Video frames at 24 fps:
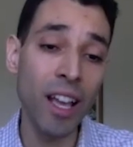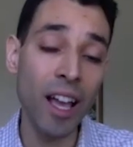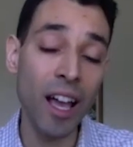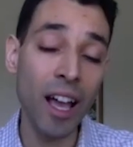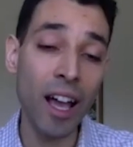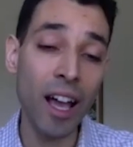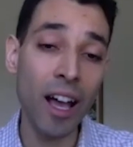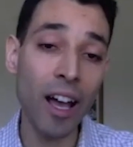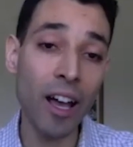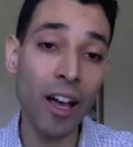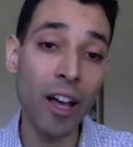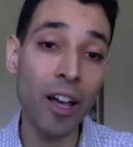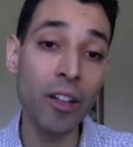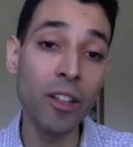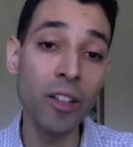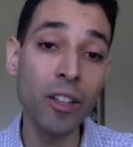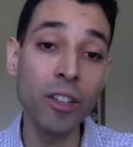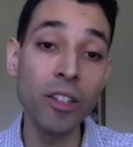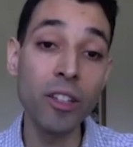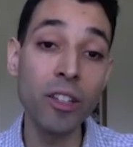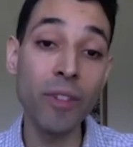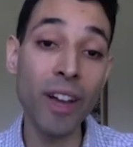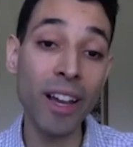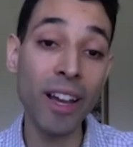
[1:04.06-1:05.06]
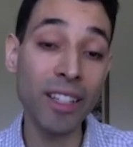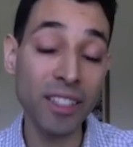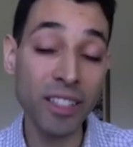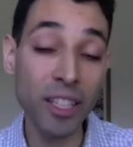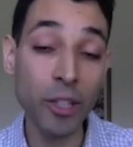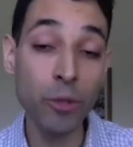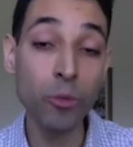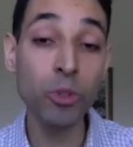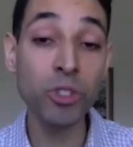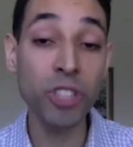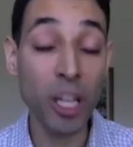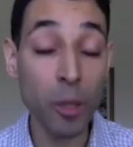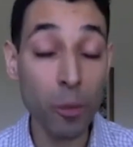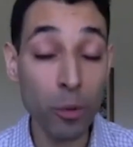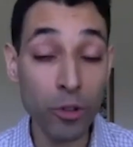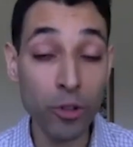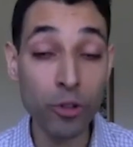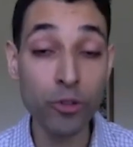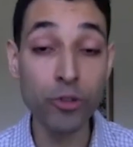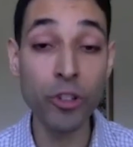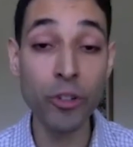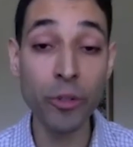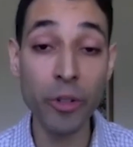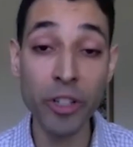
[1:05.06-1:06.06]
the vaccine was able to
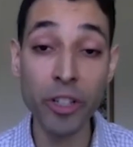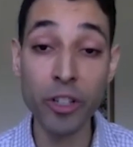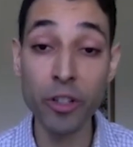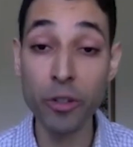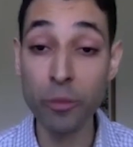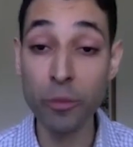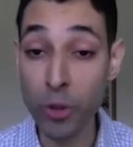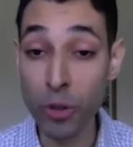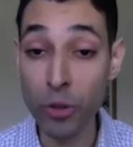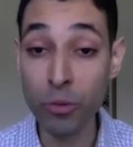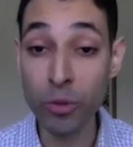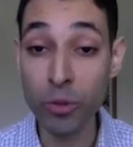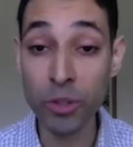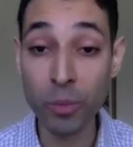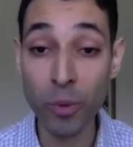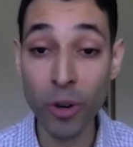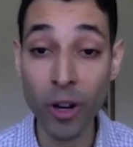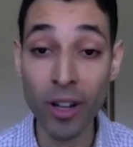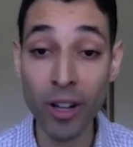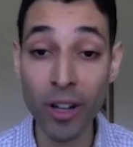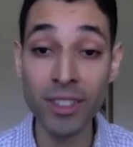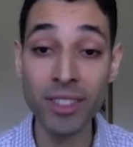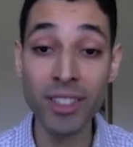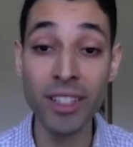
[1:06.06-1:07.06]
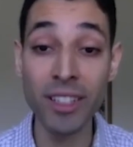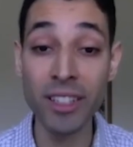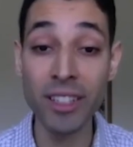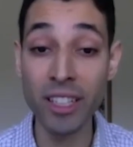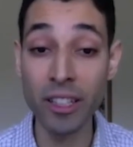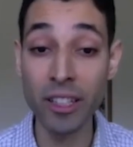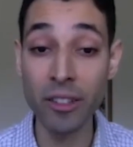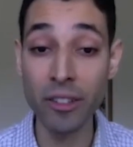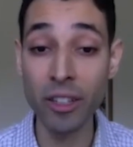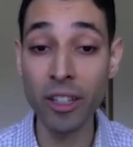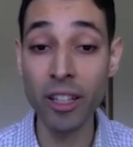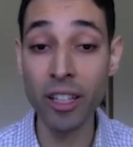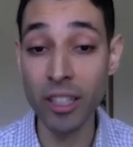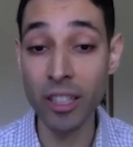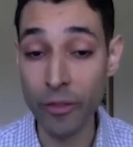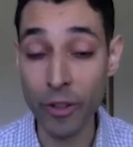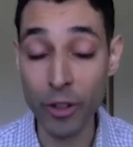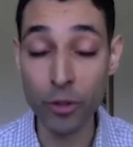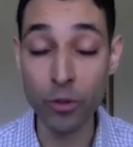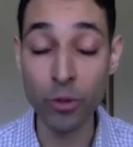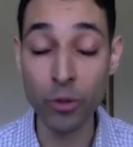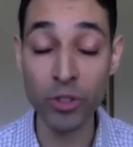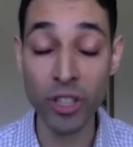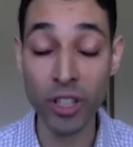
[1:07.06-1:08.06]
generate an immune response in the
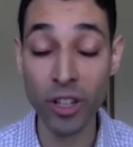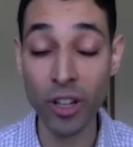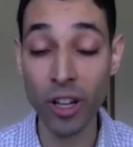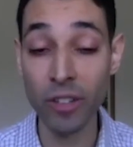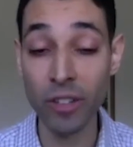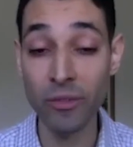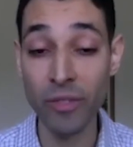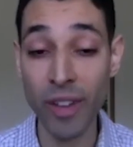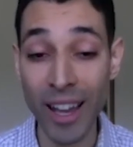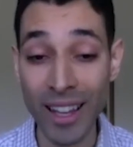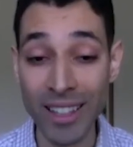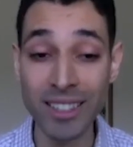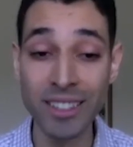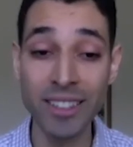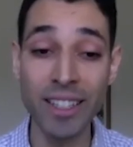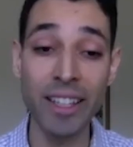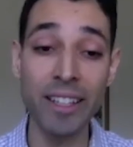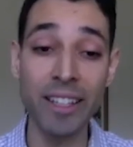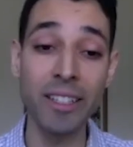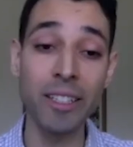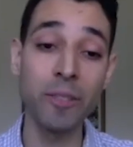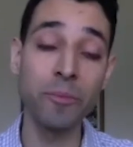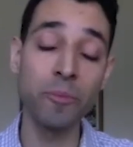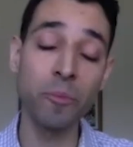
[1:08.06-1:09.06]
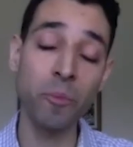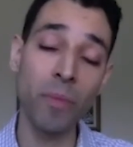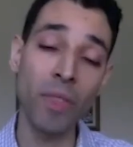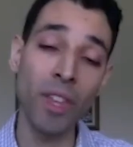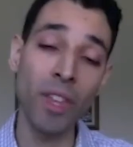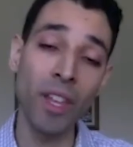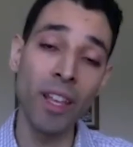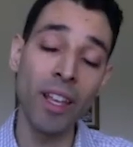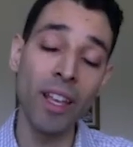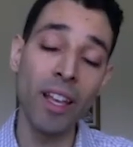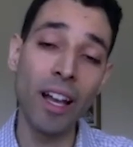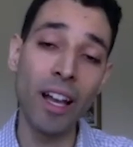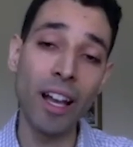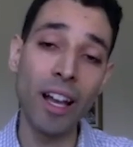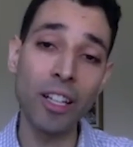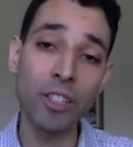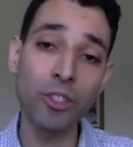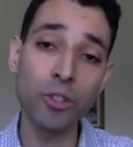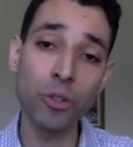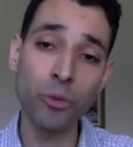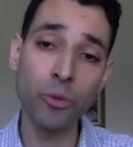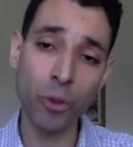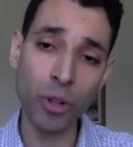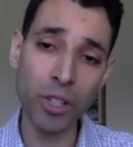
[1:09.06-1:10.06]
individuals that got vaccinated.
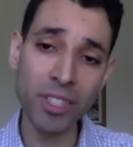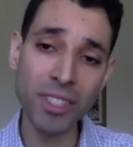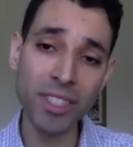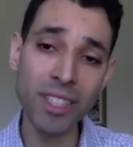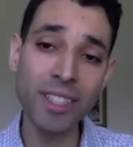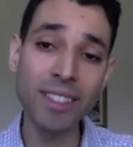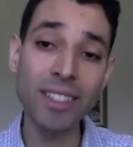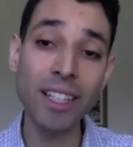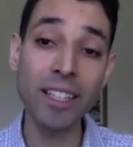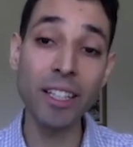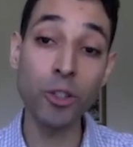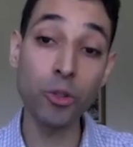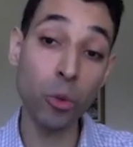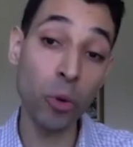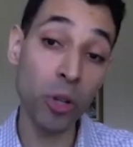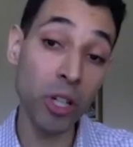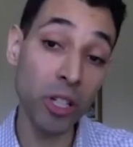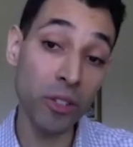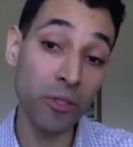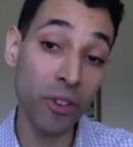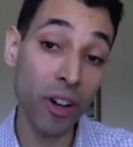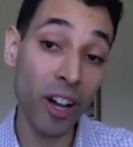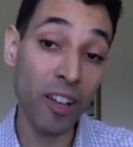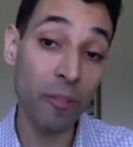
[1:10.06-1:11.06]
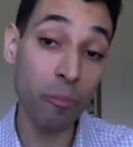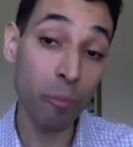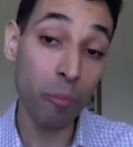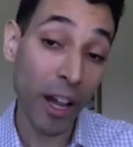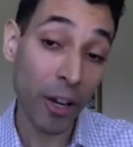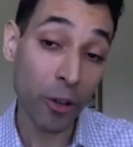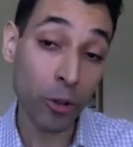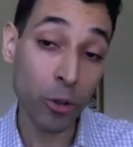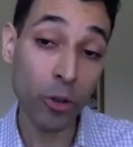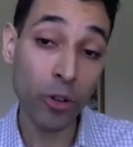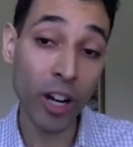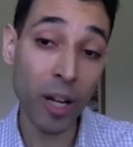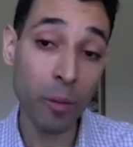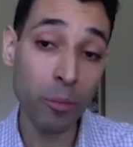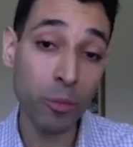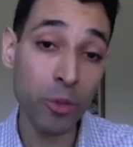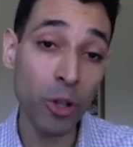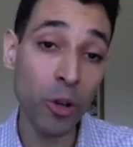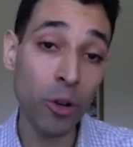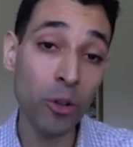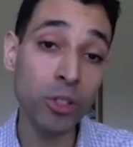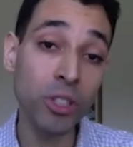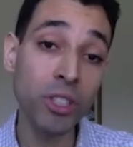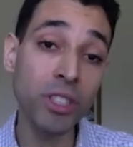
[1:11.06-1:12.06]
So for instance, at the 25 microgram
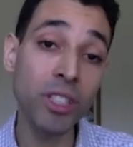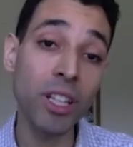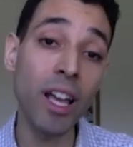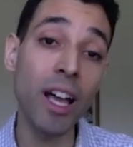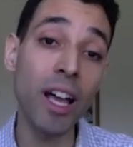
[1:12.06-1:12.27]
dose,